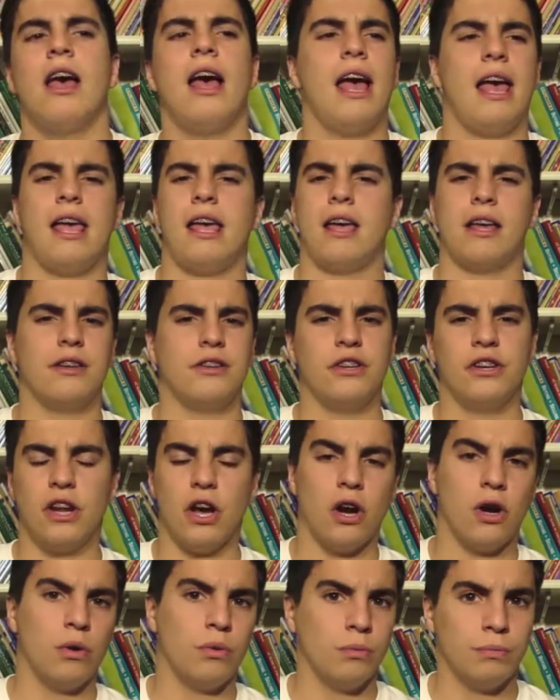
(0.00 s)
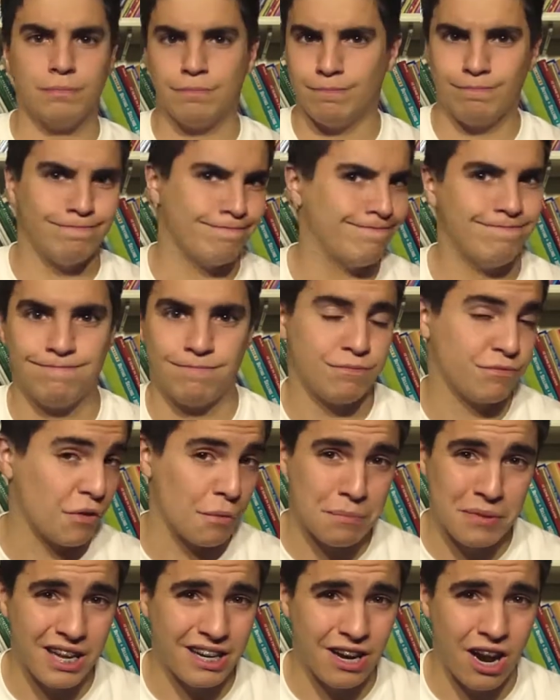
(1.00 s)
And you know,
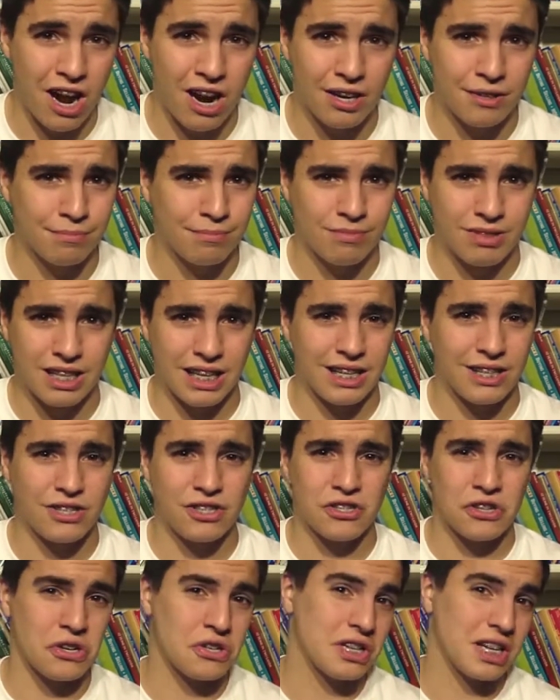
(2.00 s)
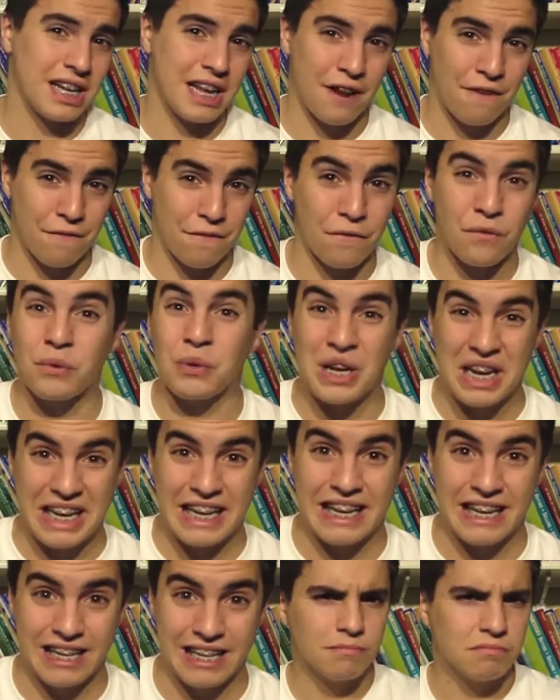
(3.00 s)
from then on, things start to get
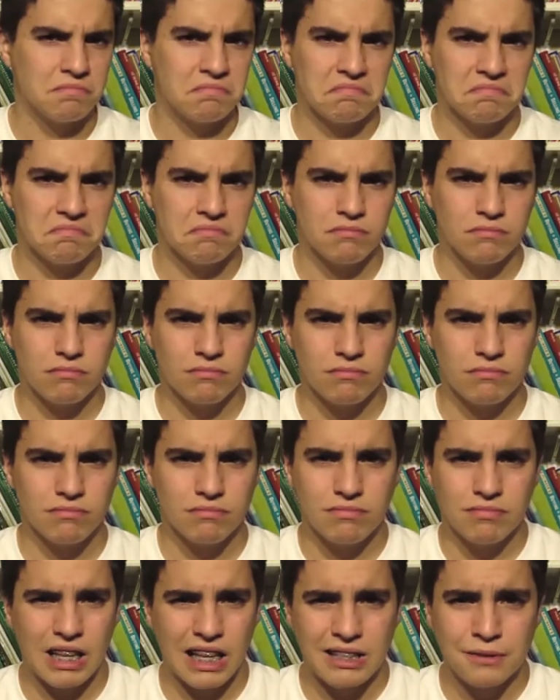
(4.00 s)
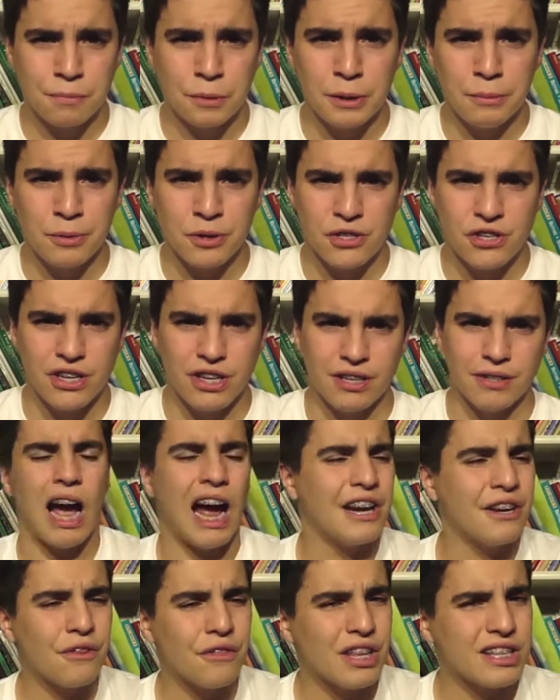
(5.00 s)
freaky. That's pretty much it. I
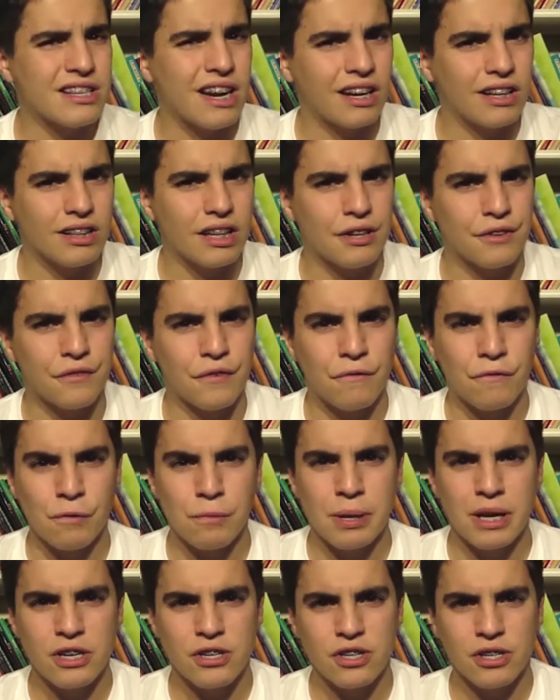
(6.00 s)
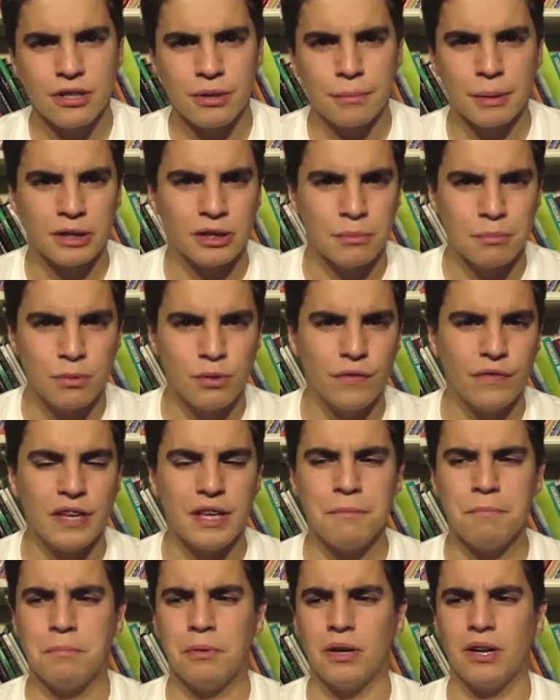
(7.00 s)
know that's not a lot of information about the
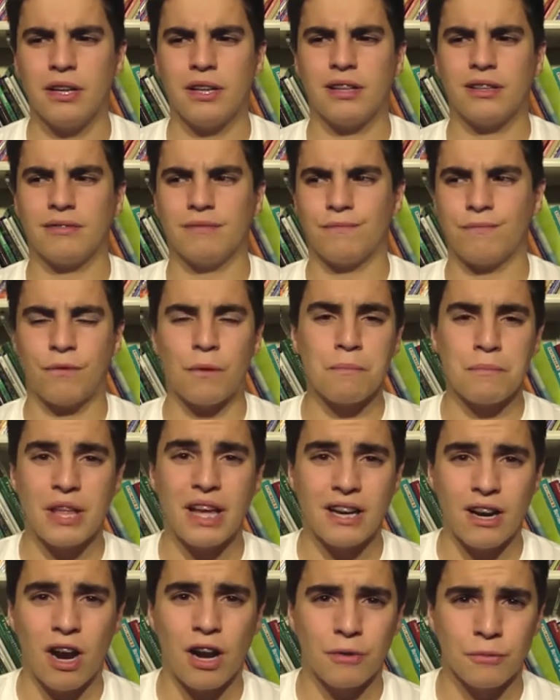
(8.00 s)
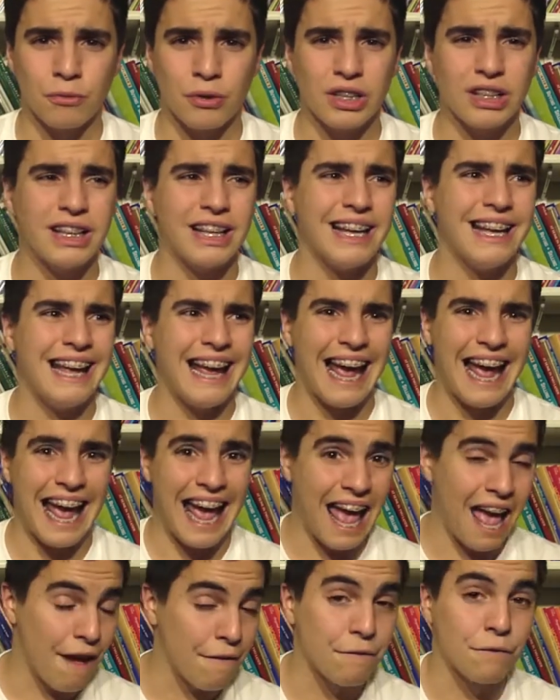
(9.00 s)
movie, but from then on, really,
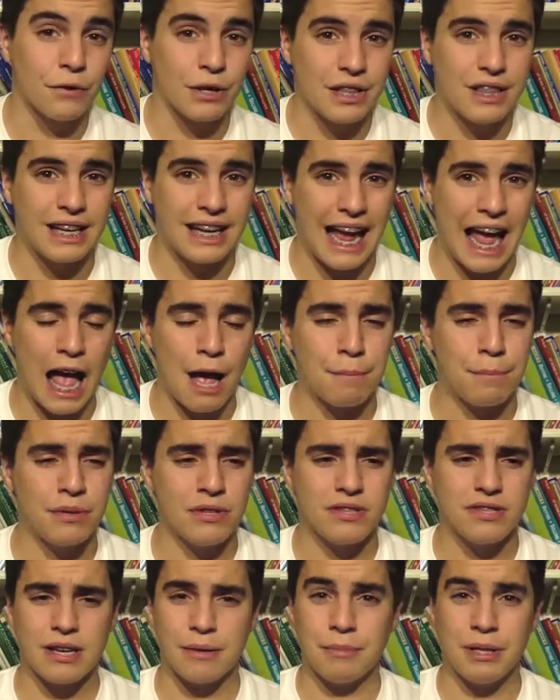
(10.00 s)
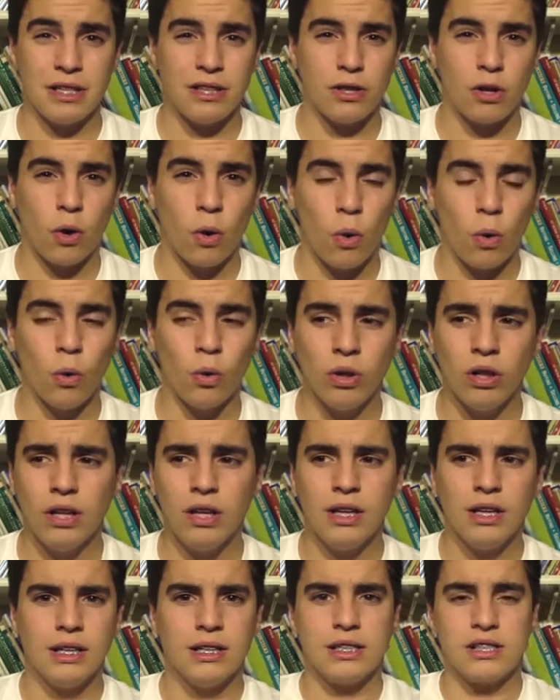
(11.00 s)
everything happens. I mean, the whole
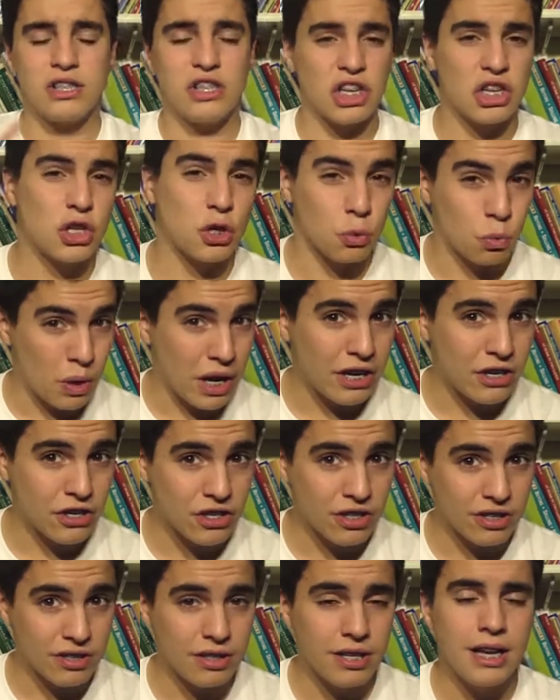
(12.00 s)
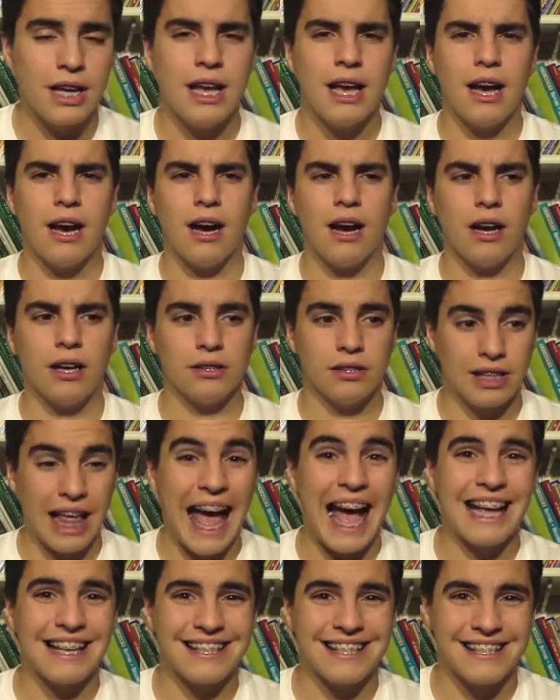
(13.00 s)
situation uh,
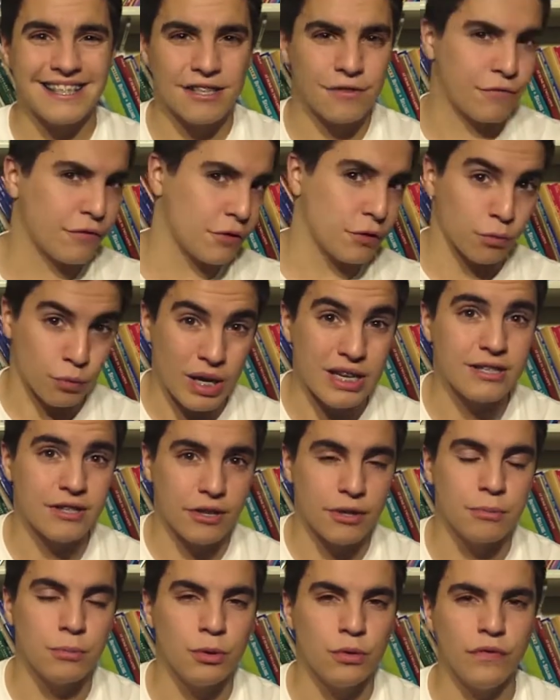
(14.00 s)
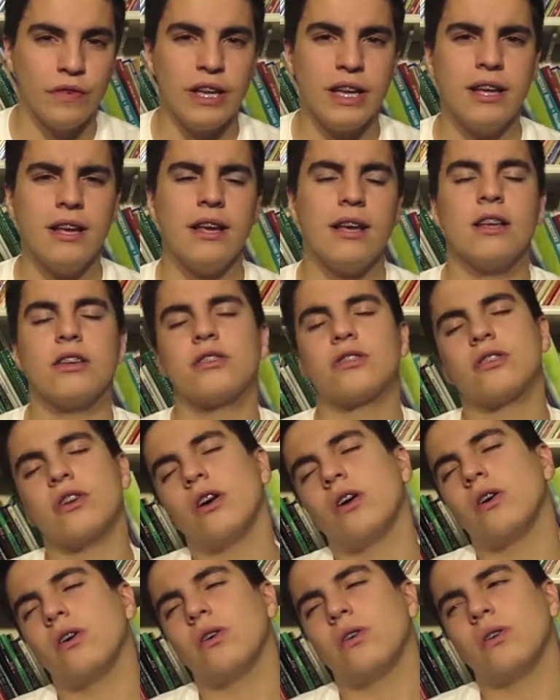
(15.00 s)
lasts for the rest of the movie.
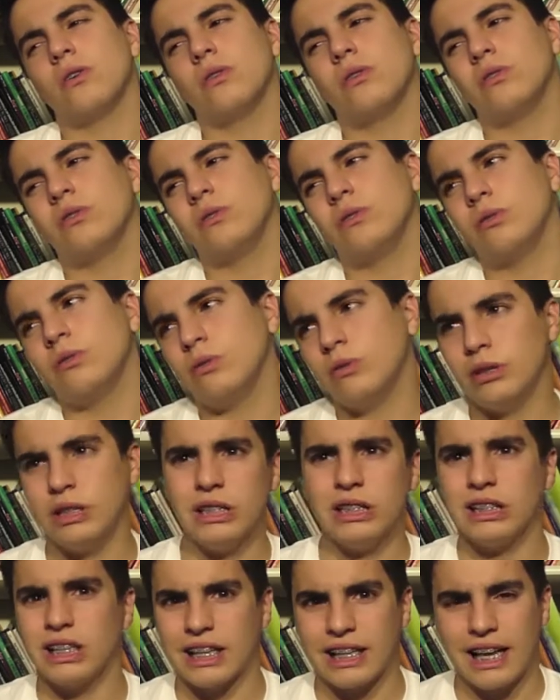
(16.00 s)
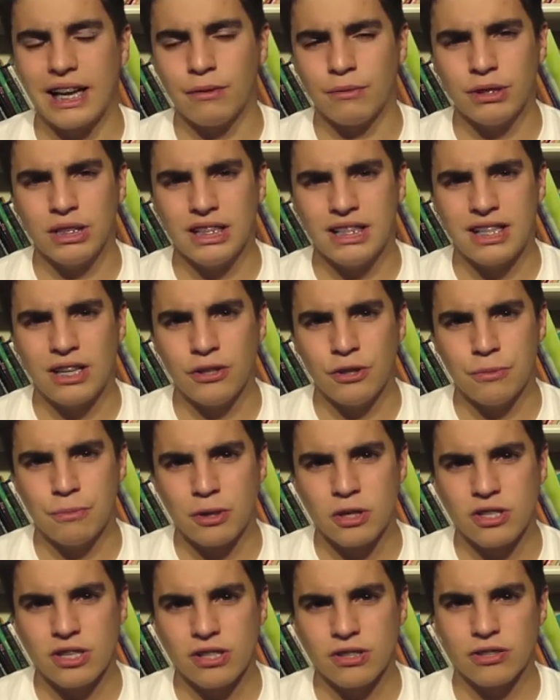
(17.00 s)
So, yeah, I can't really tell you
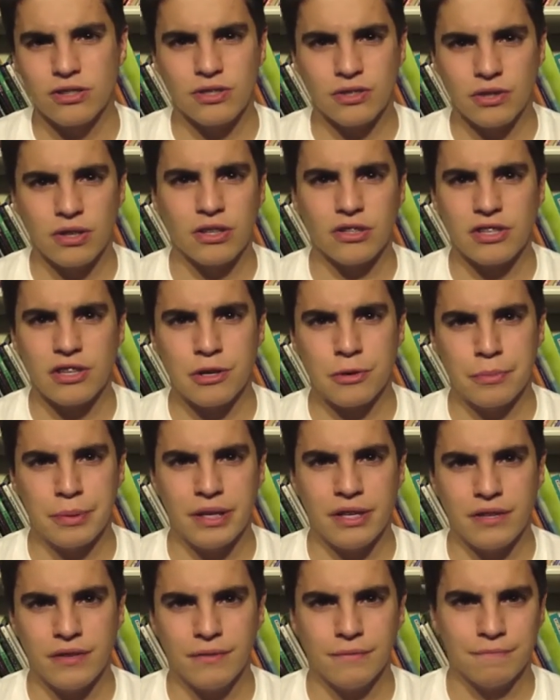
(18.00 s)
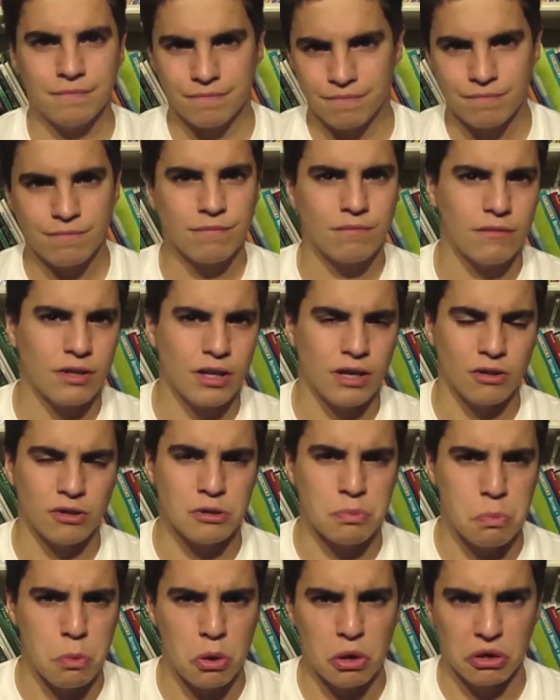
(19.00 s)
much else, or else it'll be, you know,
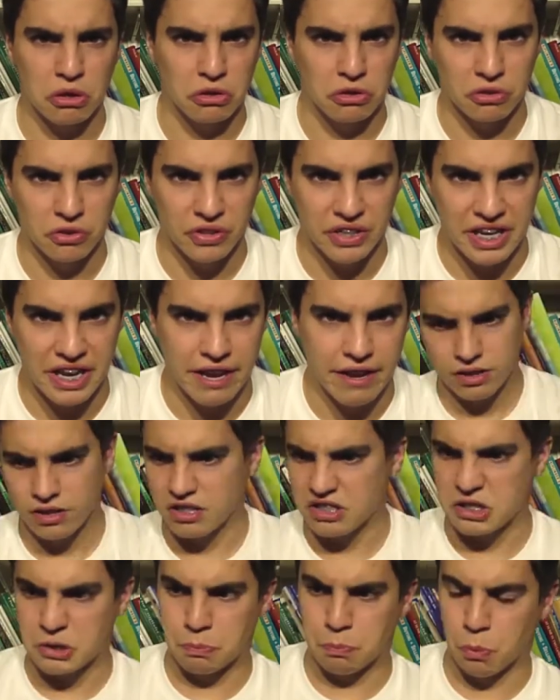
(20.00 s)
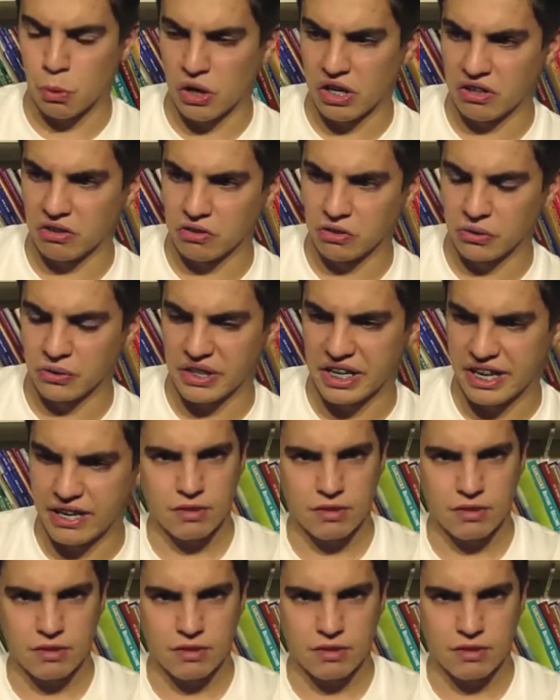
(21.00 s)
spoilery. Spoilery.